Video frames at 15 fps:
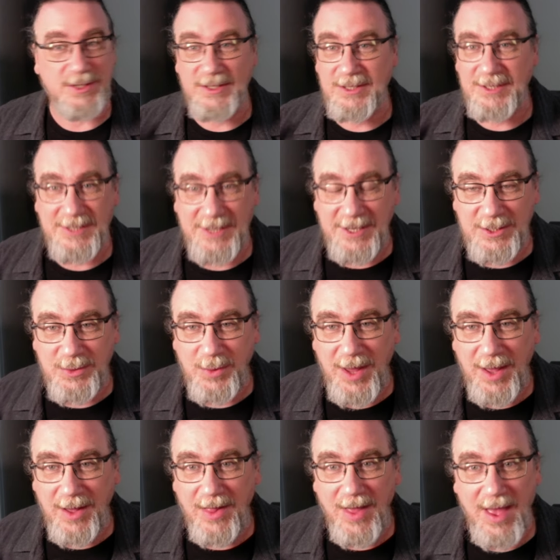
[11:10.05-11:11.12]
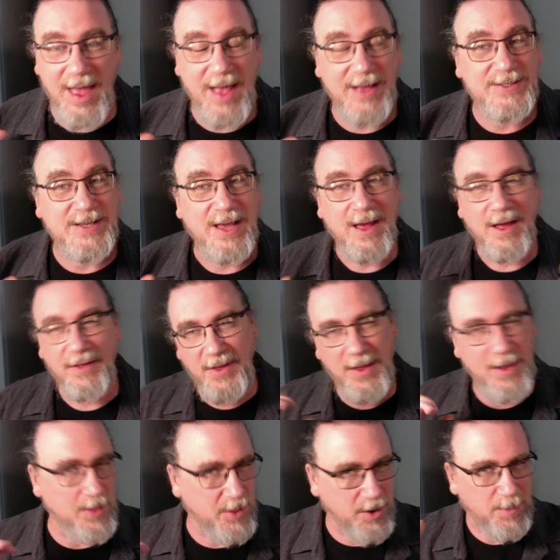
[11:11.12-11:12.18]
It's a six week class. I'll tell
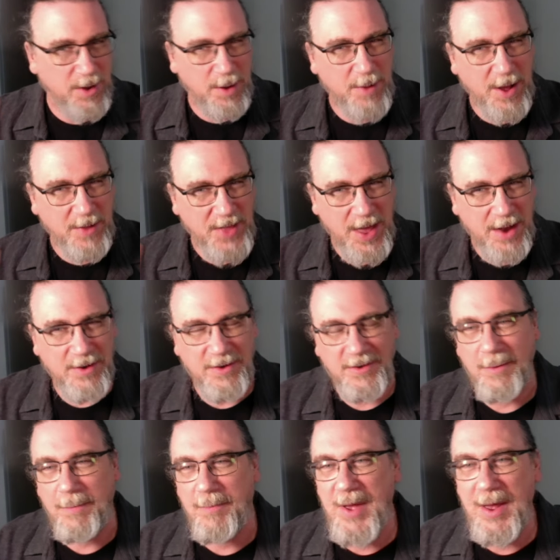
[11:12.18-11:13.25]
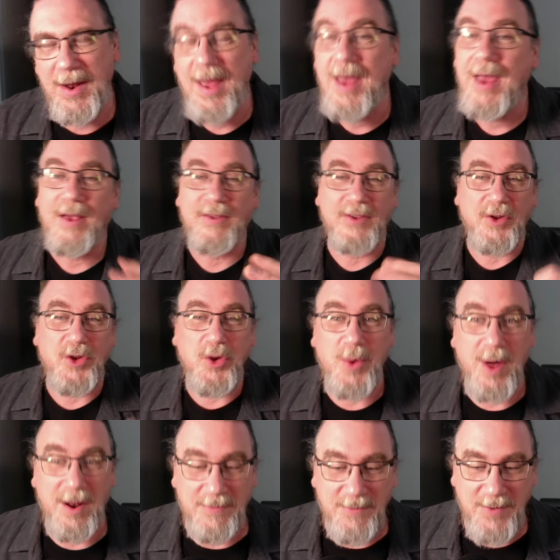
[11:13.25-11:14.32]
you a little bit about that in just a bit because I do
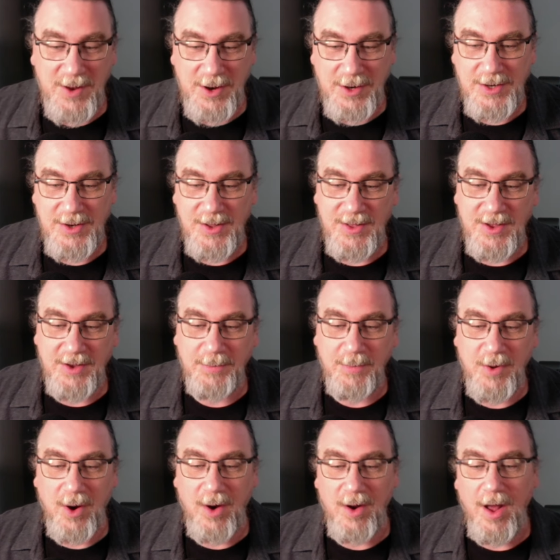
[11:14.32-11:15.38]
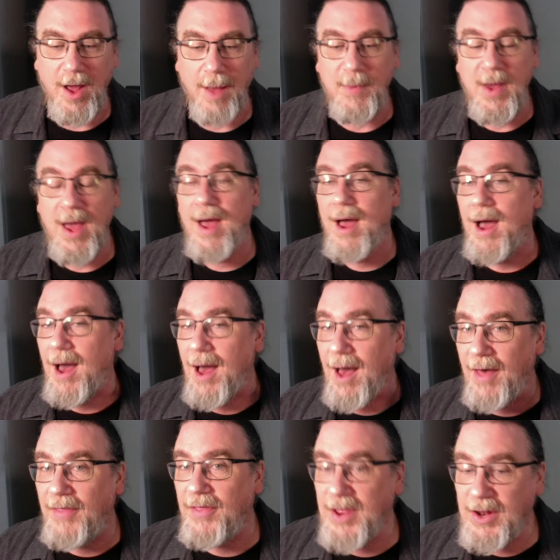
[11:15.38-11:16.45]
want to finish this part up
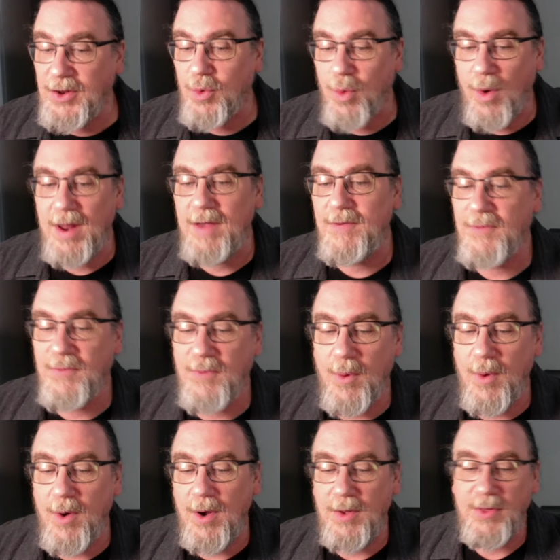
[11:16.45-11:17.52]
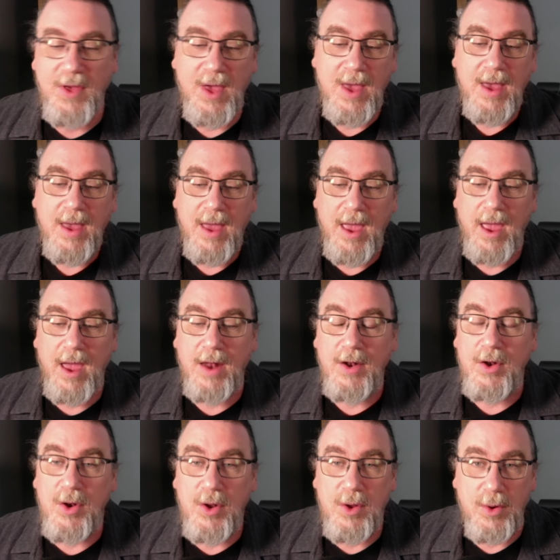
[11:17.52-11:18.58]
on the 24th at
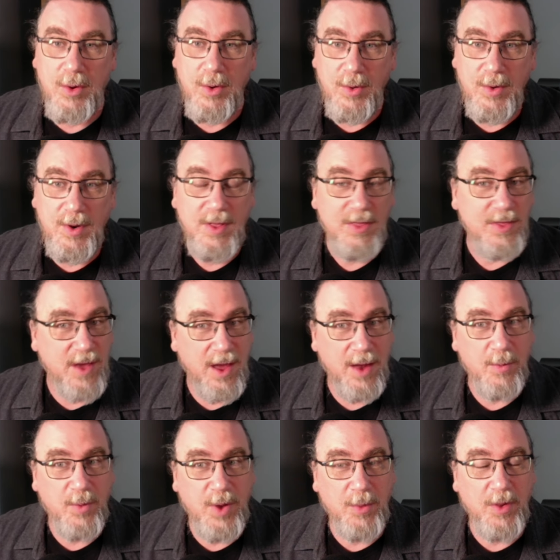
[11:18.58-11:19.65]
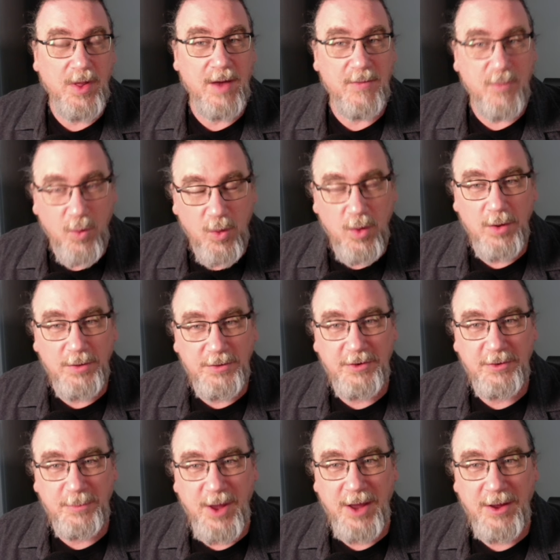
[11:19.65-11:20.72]
noon. Then we will have Worlds of
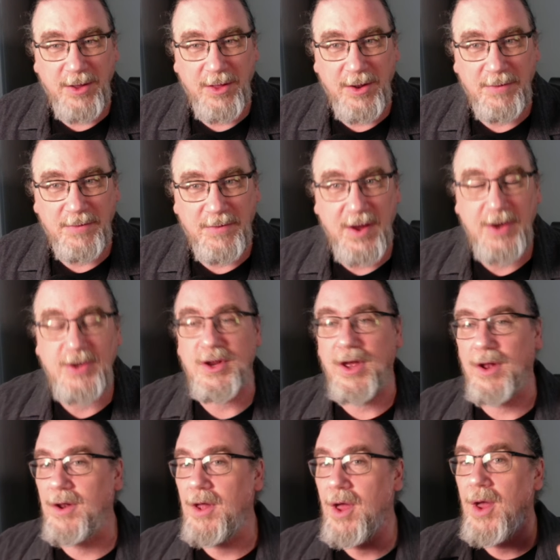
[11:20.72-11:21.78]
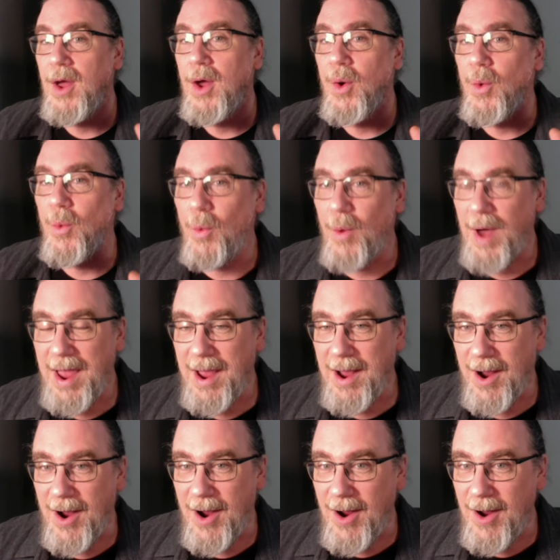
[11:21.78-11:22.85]
Speculative Fiction
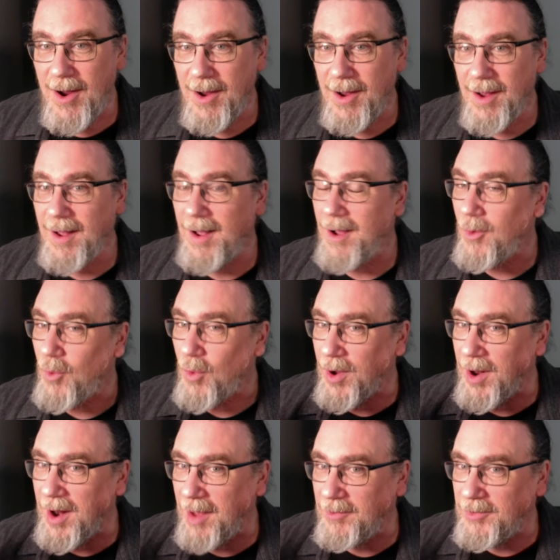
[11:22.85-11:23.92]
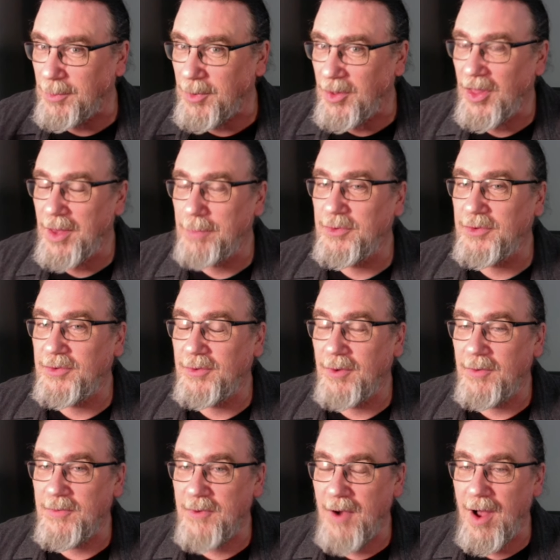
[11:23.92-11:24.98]
where we're going to have some clips
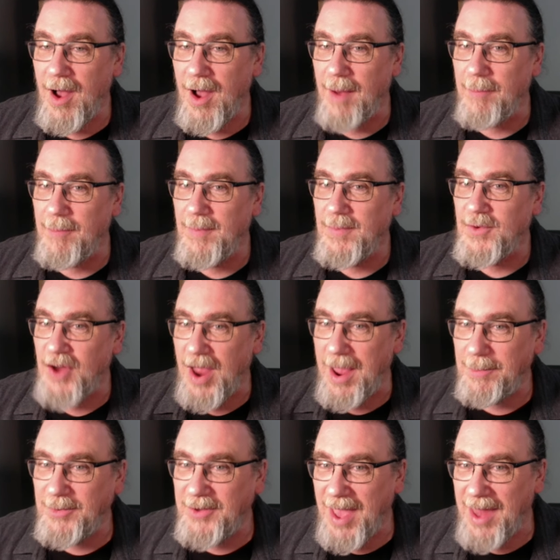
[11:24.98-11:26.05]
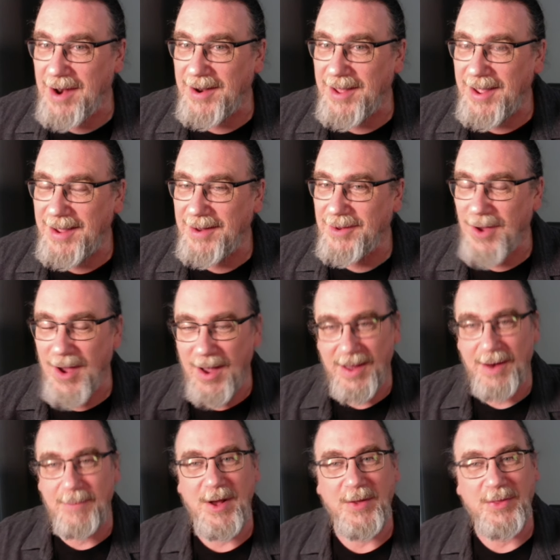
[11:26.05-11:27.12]
from James Kennedy
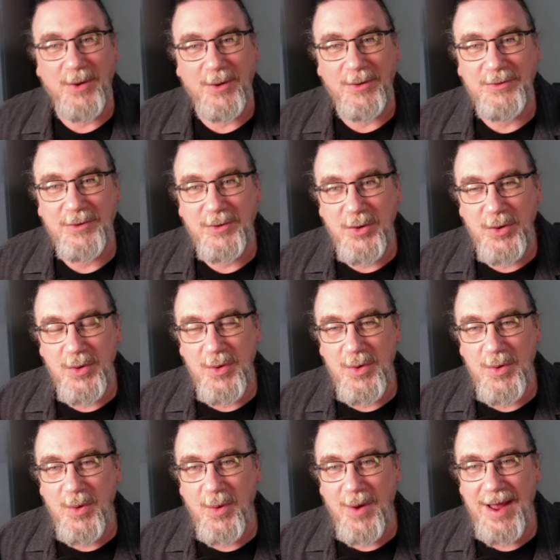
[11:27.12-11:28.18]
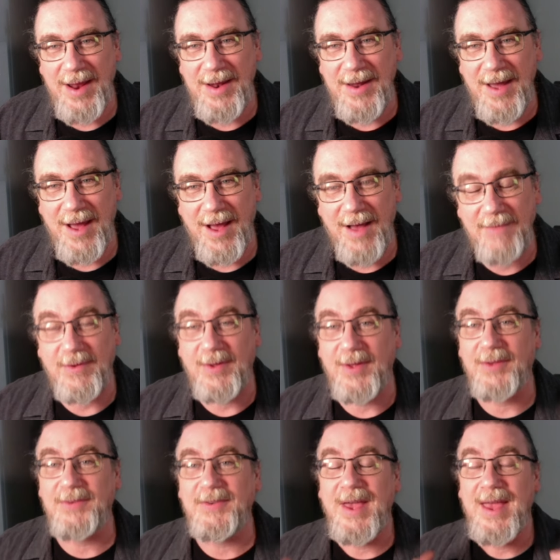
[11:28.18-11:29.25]
talking about those two great novels.